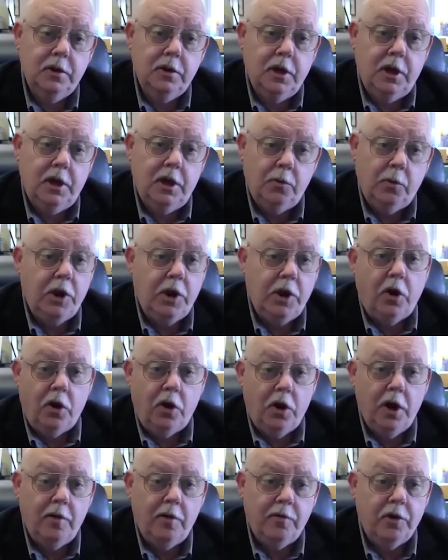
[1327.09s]
And we all
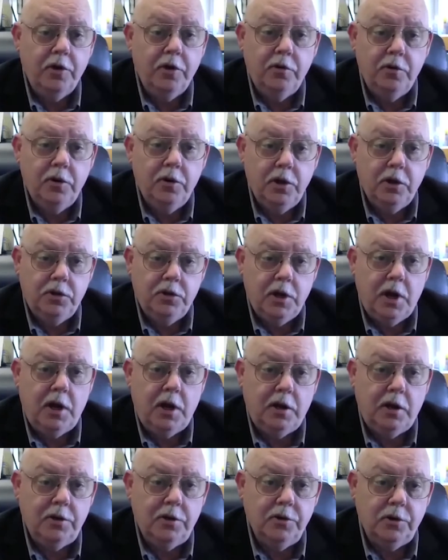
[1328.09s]
have our unique
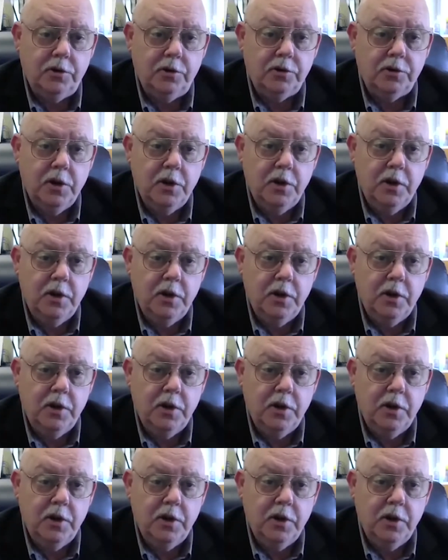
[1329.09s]
challenges.